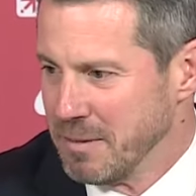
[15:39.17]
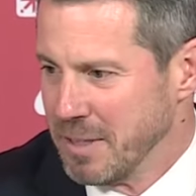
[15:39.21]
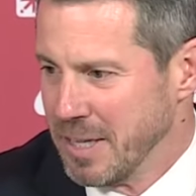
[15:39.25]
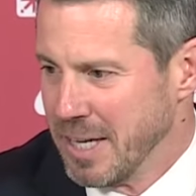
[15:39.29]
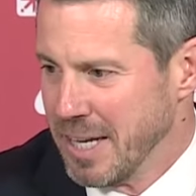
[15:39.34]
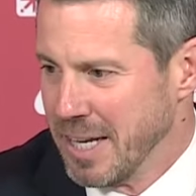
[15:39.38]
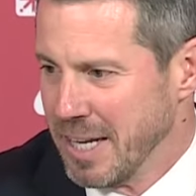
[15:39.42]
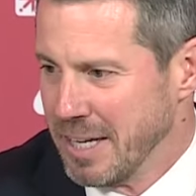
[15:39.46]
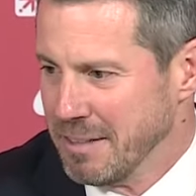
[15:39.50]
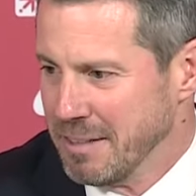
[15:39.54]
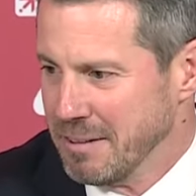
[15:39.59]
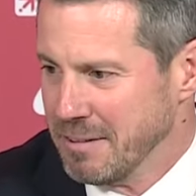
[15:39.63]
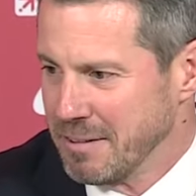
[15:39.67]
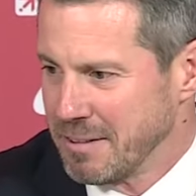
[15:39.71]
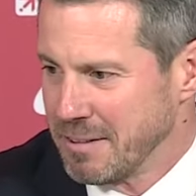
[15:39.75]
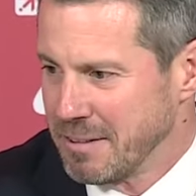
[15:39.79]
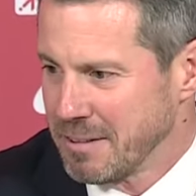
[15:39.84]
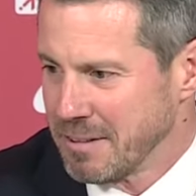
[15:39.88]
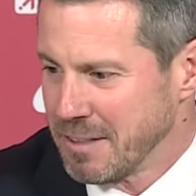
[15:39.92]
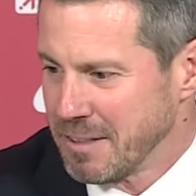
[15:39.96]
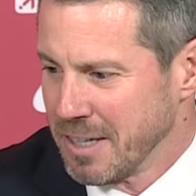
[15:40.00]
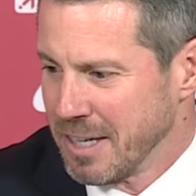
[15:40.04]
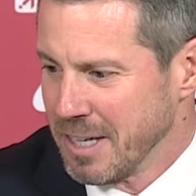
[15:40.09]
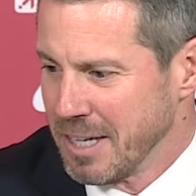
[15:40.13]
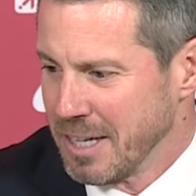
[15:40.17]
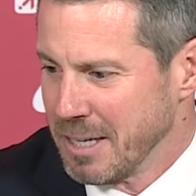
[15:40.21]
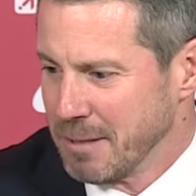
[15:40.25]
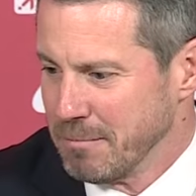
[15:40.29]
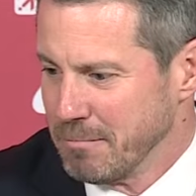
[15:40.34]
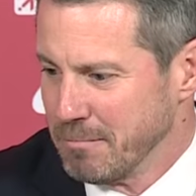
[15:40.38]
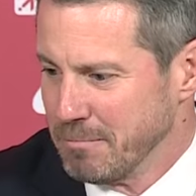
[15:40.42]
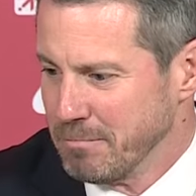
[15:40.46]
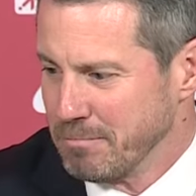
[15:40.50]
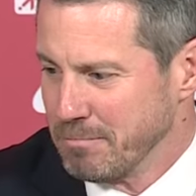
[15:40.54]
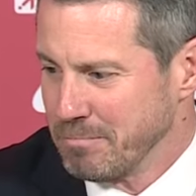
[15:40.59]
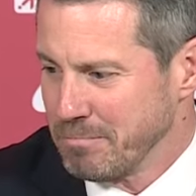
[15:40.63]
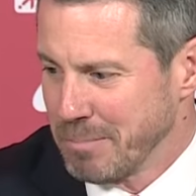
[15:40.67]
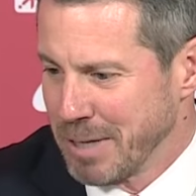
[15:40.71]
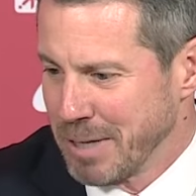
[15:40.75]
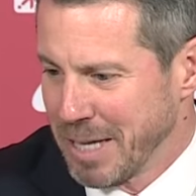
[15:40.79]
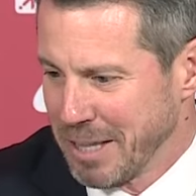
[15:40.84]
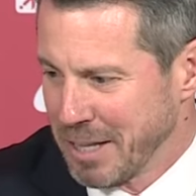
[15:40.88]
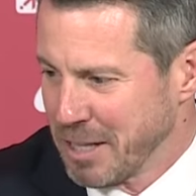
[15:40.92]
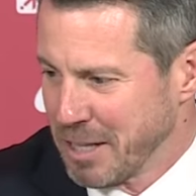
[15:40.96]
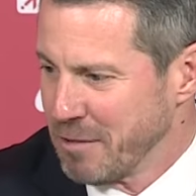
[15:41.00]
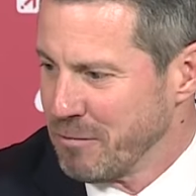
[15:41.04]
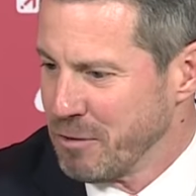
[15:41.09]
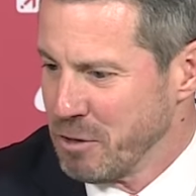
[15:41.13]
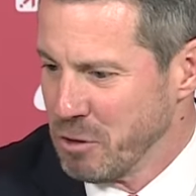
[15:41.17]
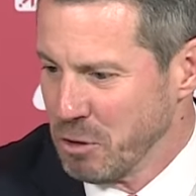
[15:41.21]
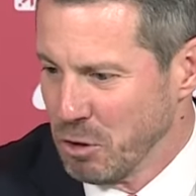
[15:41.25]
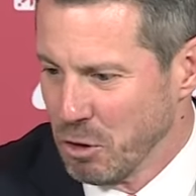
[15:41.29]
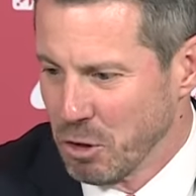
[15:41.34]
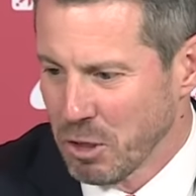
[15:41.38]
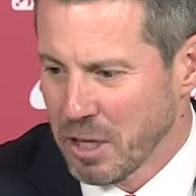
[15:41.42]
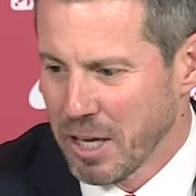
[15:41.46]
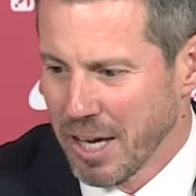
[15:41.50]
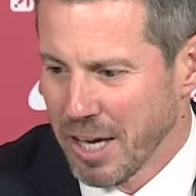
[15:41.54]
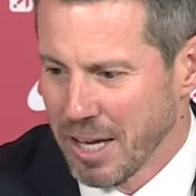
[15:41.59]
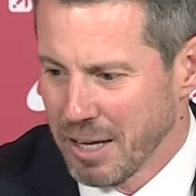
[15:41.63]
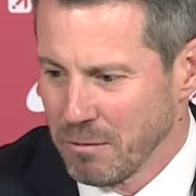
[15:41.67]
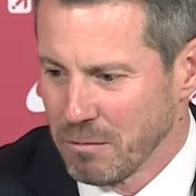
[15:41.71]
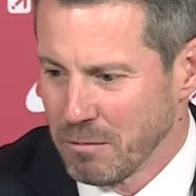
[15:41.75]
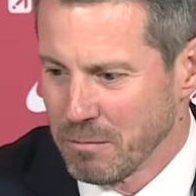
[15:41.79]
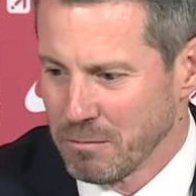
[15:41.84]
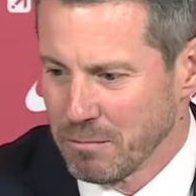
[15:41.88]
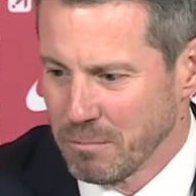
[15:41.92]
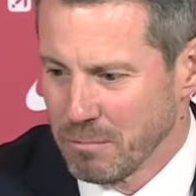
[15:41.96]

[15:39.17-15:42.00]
And I think if you look at